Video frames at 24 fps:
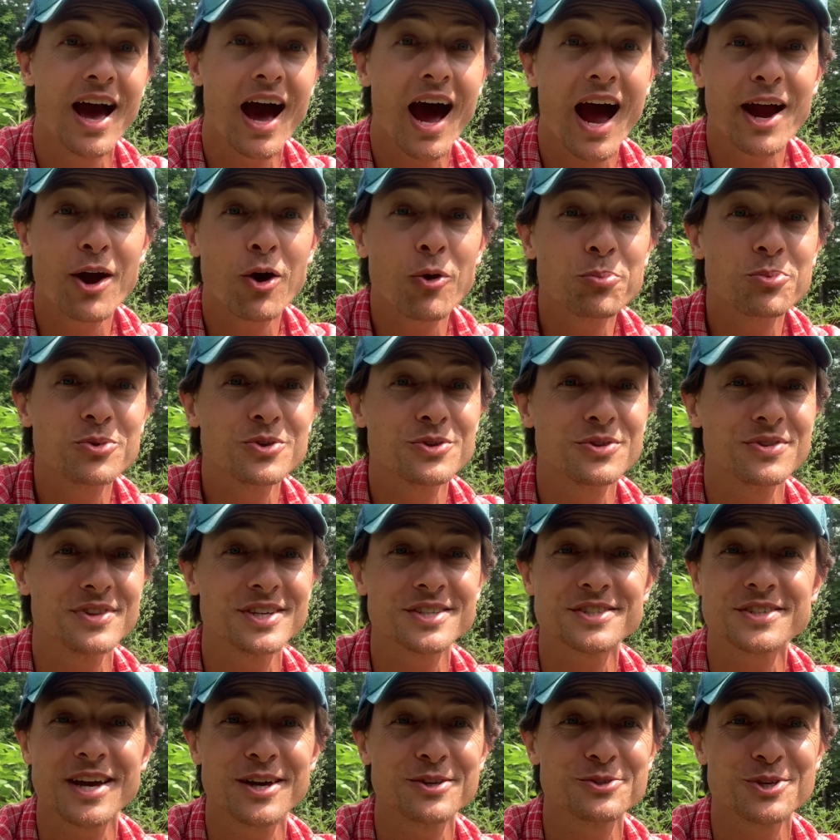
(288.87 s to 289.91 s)
I hope this
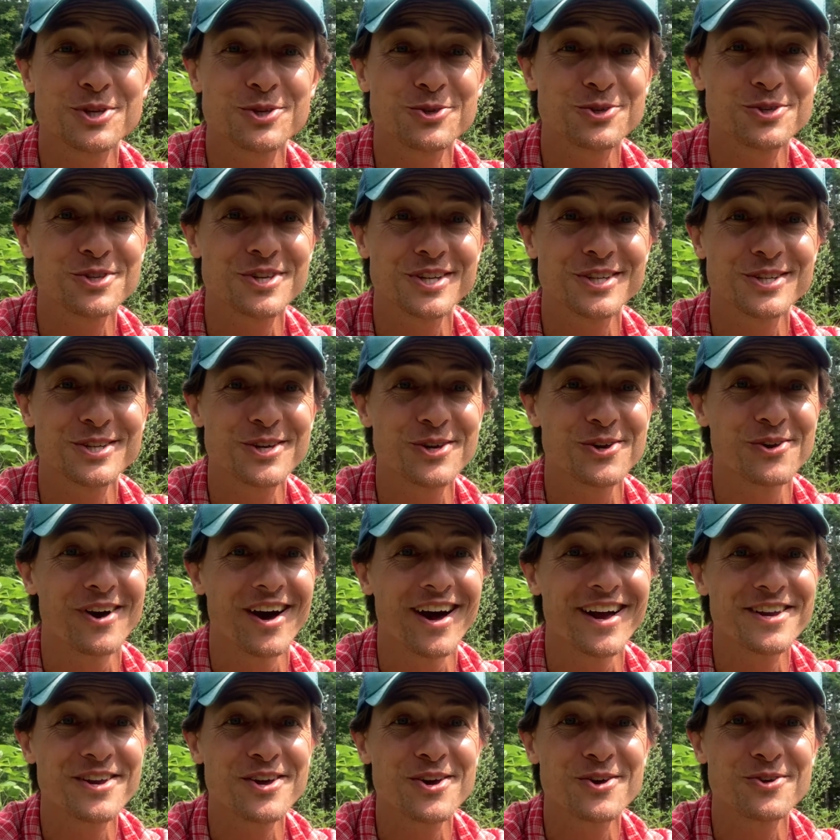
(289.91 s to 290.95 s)
sounds interesting to you.
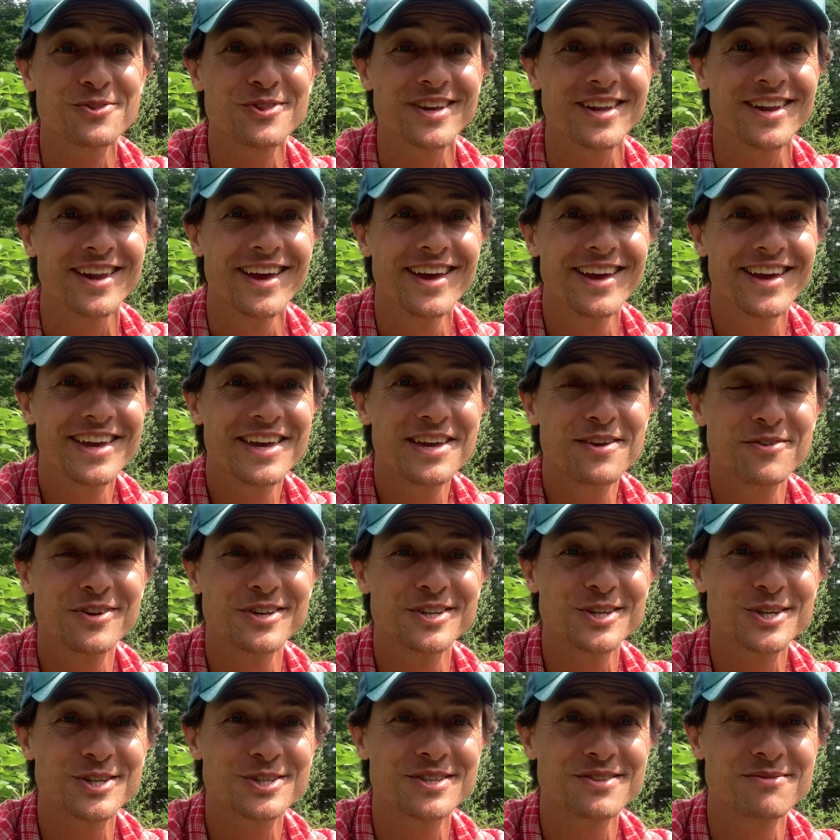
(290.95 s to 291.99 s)
I know that even
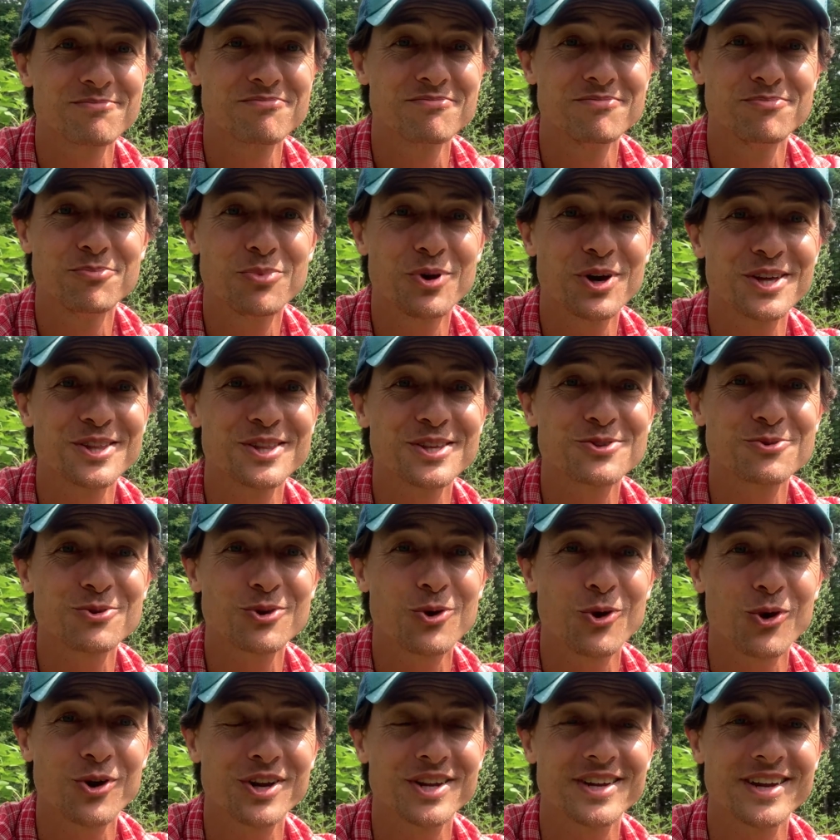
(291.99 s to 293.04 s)
just putting this
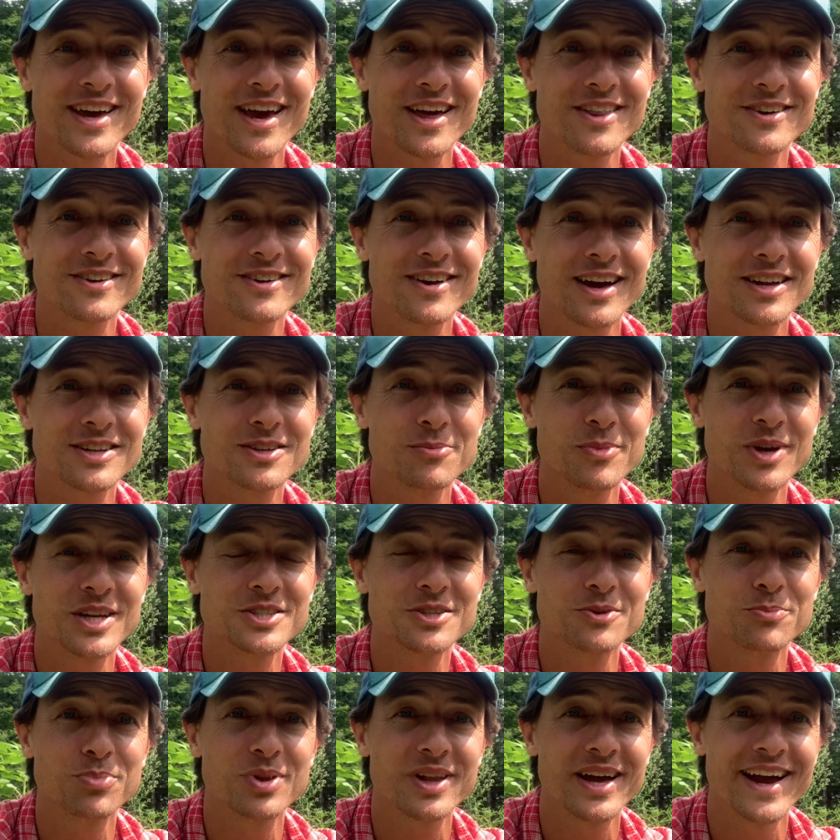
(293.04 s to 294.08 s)
recording together, not to
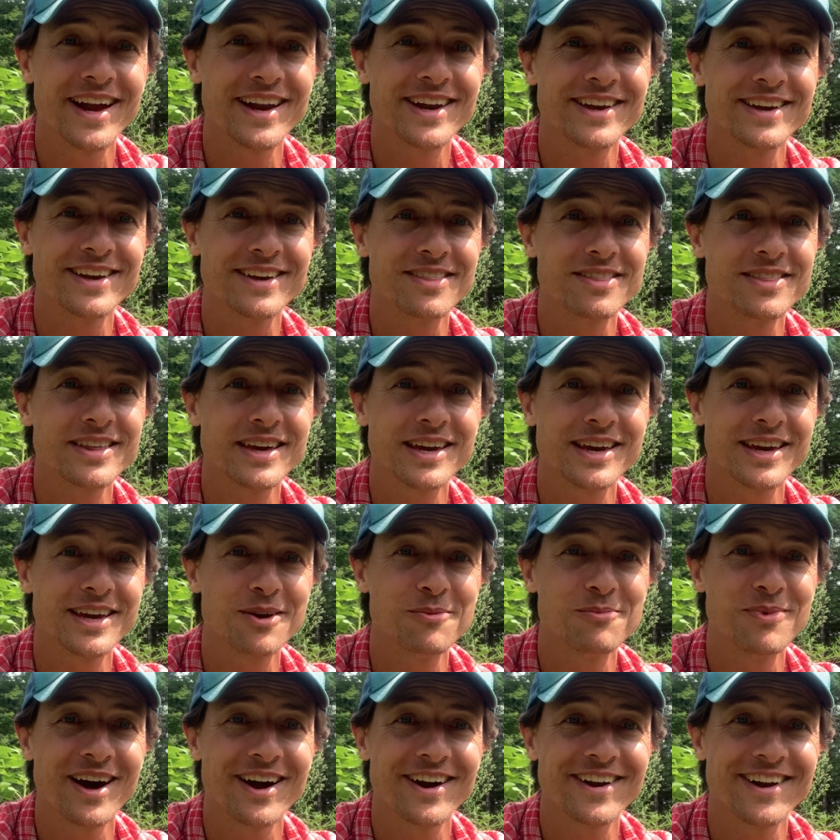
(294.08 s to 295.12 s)
mention planning and thinking
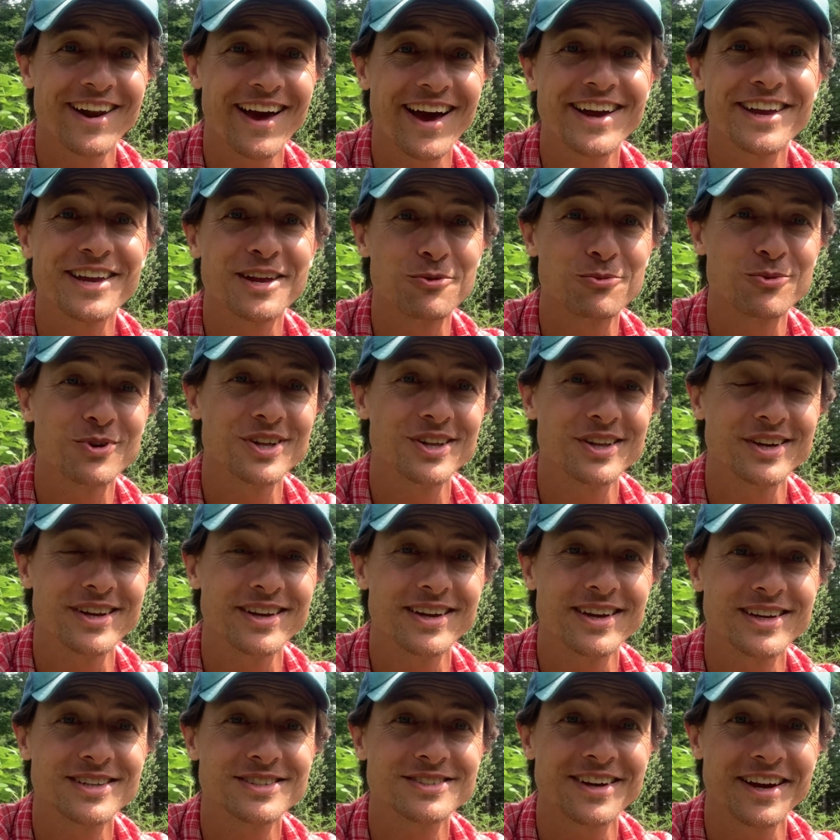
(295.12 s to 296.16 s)
about it, I get really
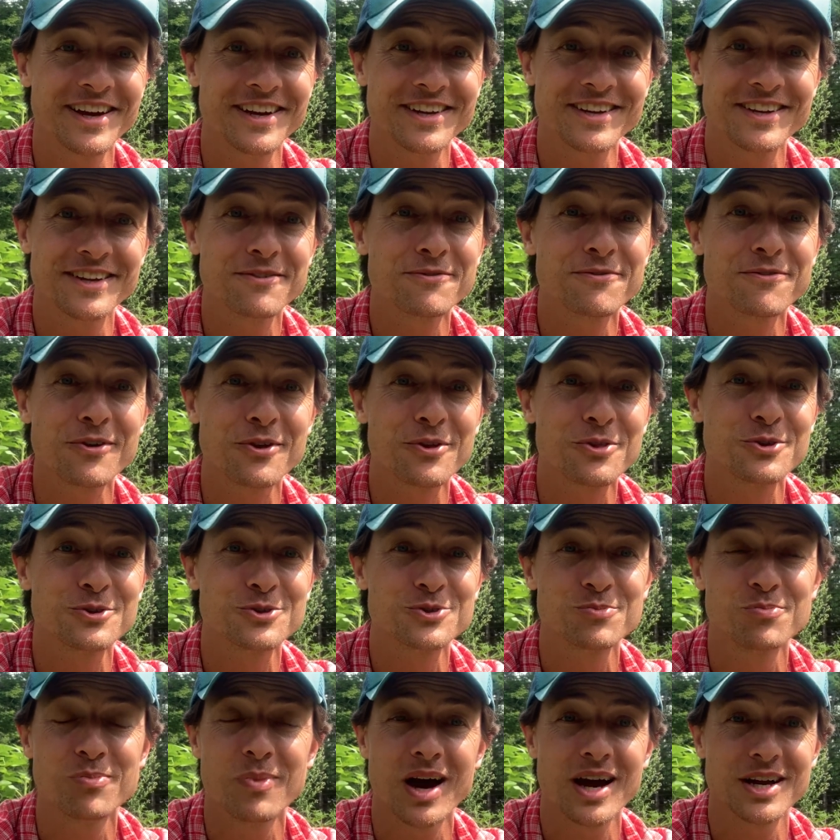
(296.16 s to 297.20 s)
excited. It
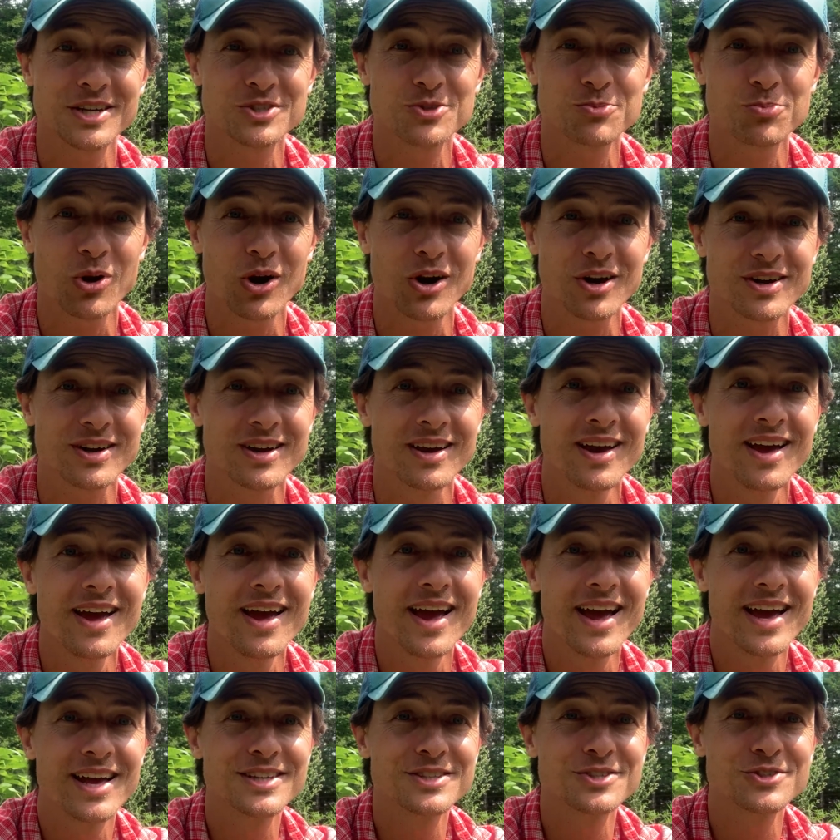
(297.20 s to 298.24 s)
furthers my spark.
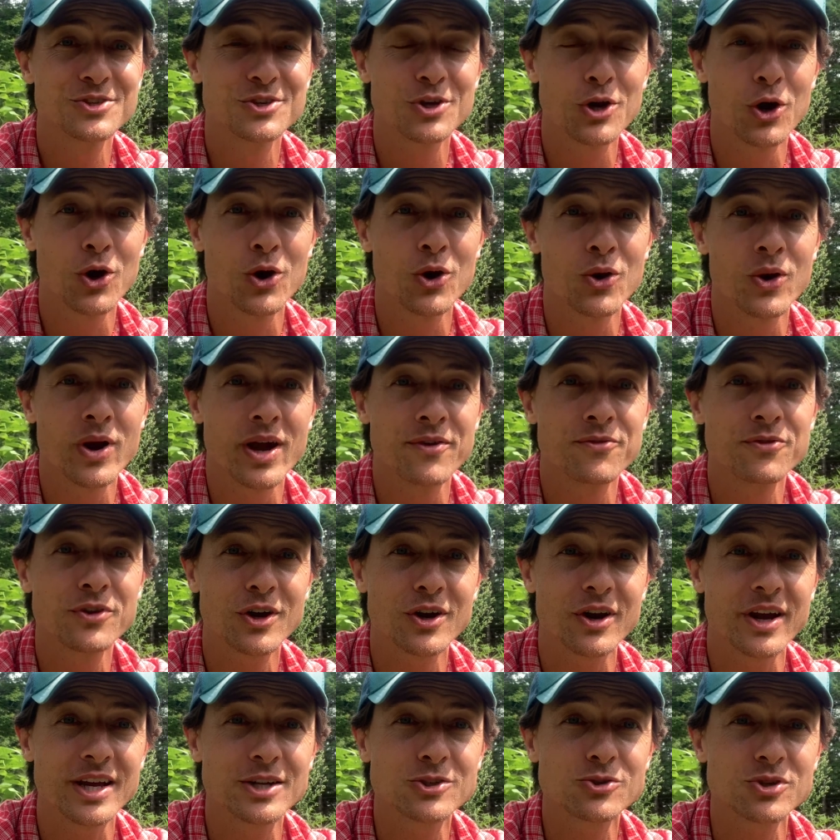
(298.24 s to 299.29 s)
And so if
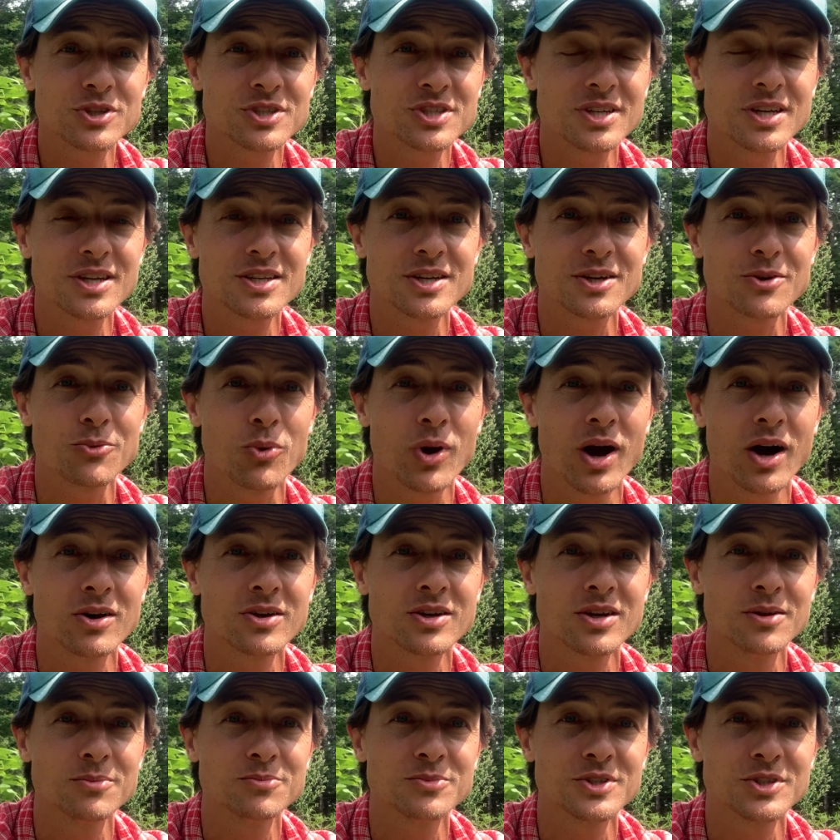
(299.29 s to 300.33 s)
you're interested, you're
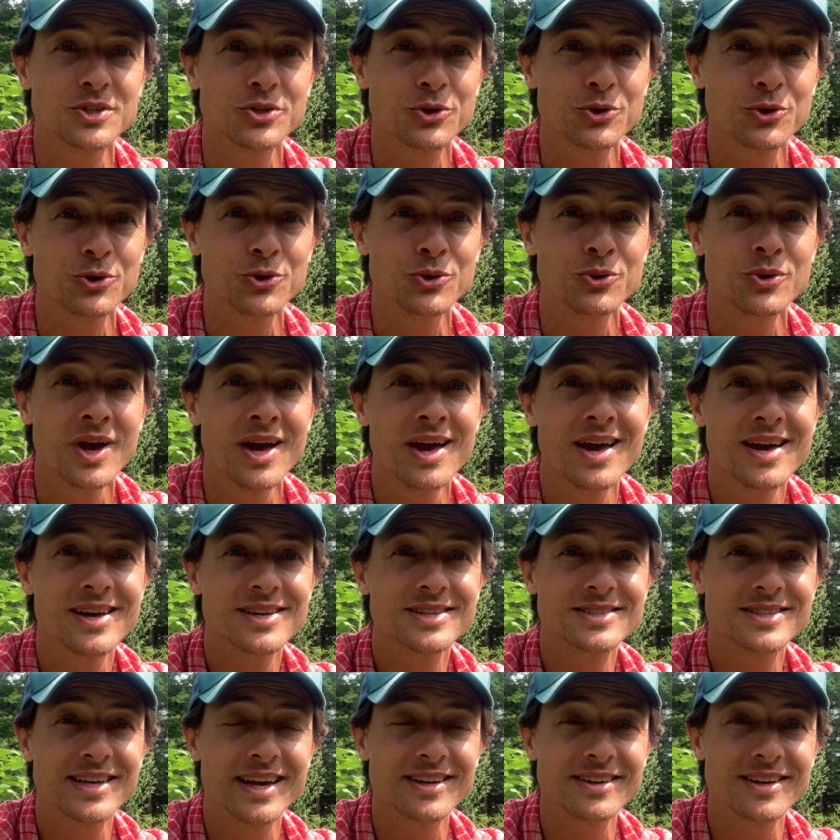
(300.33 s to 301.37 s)
welcome to
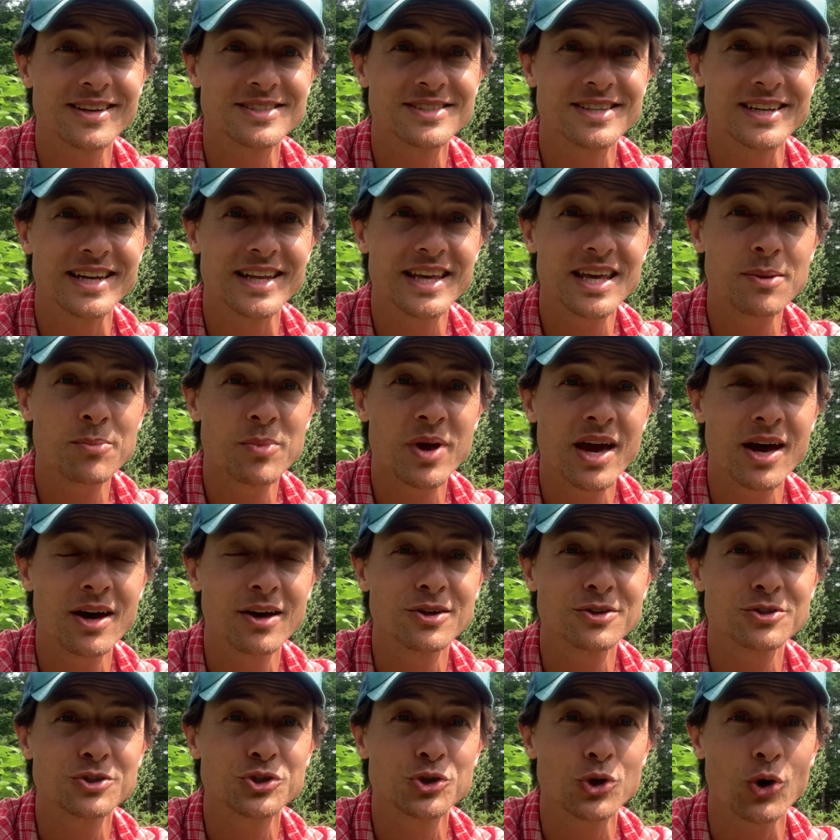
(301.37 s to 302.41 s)
send us an
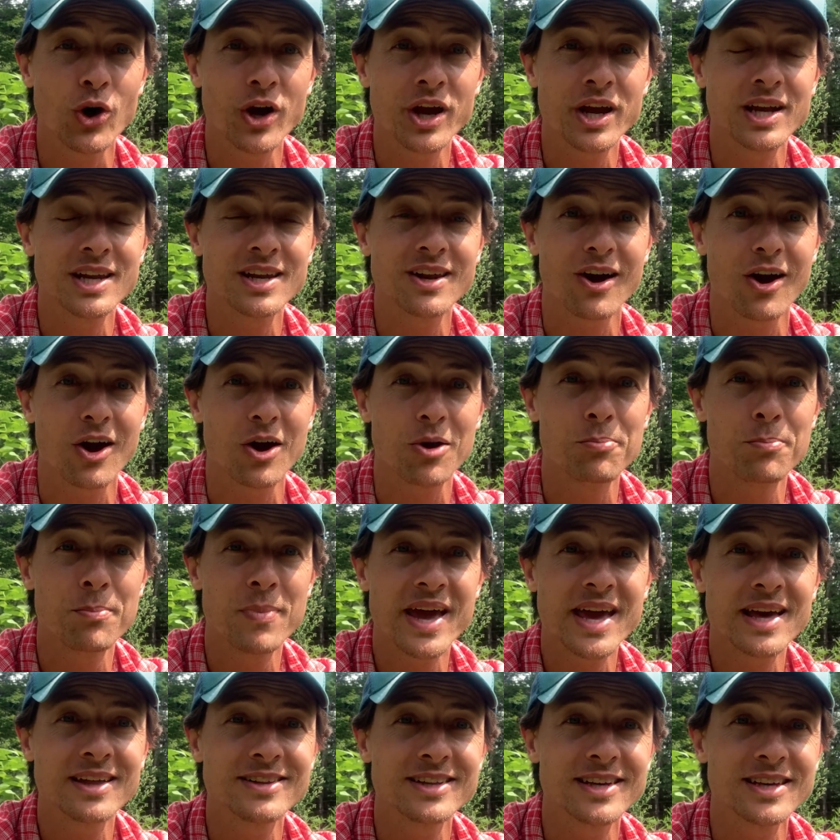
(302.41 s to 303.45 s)
email, join our
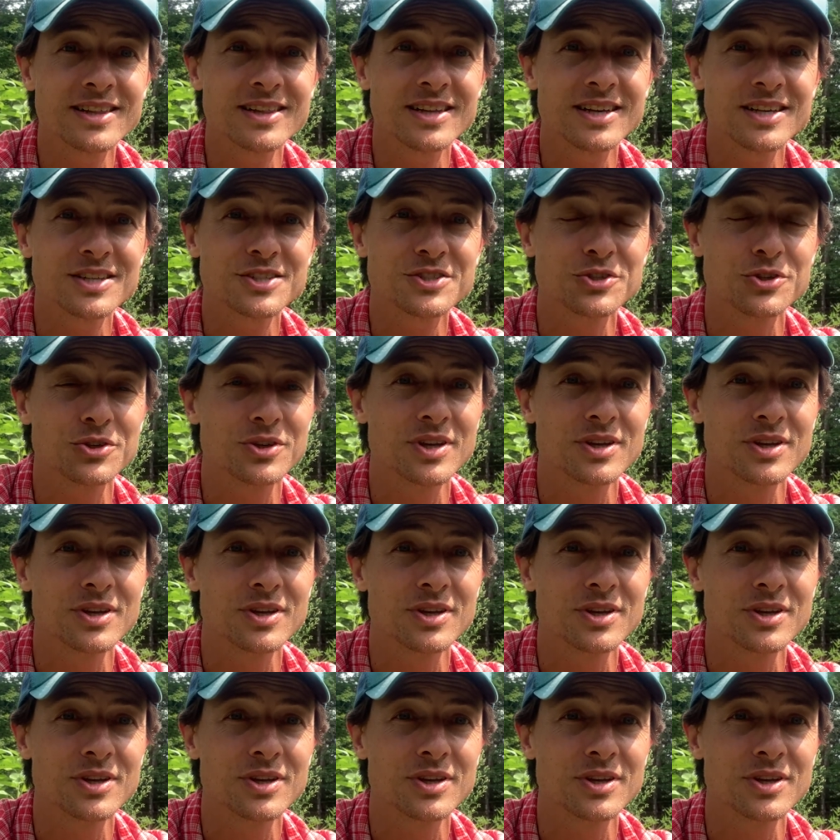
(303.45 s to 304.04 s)
mailing list. You